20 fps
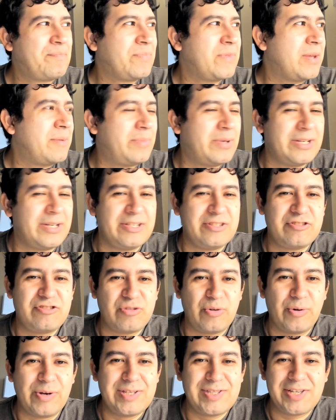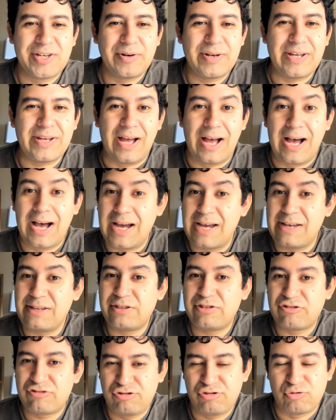But Troy Terry, I
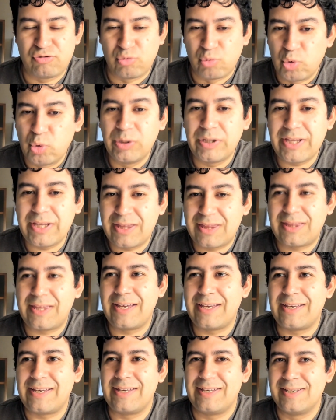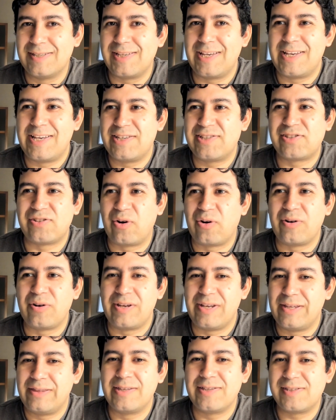truly think, is a star
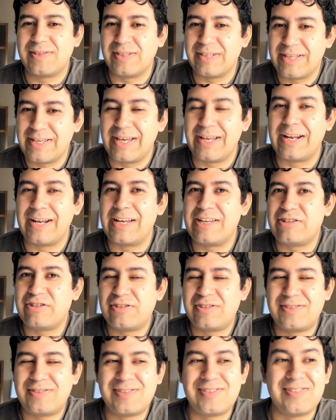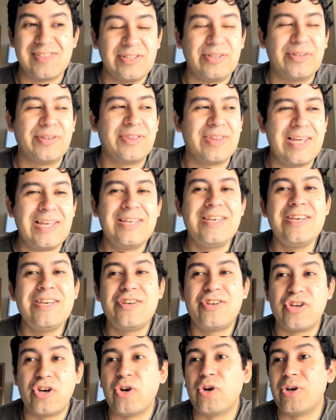in this league, and I still think he
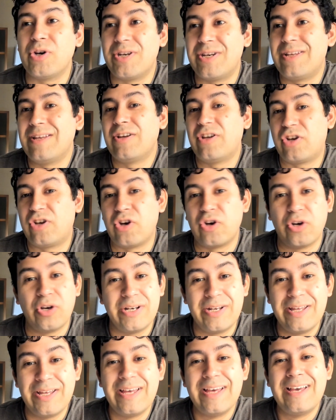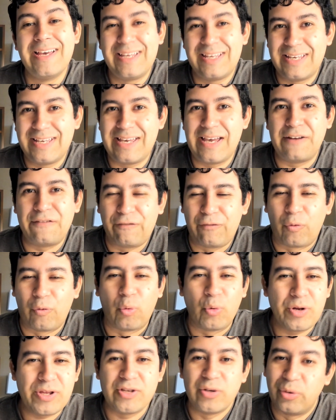could get
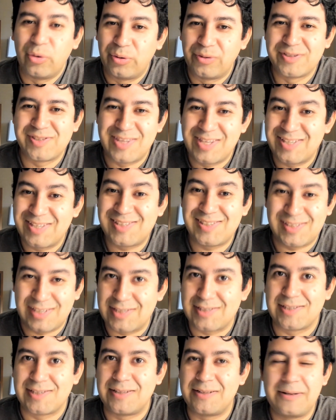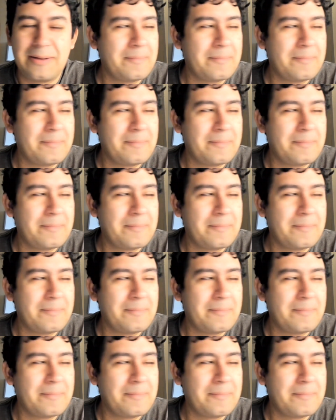40 goals this season.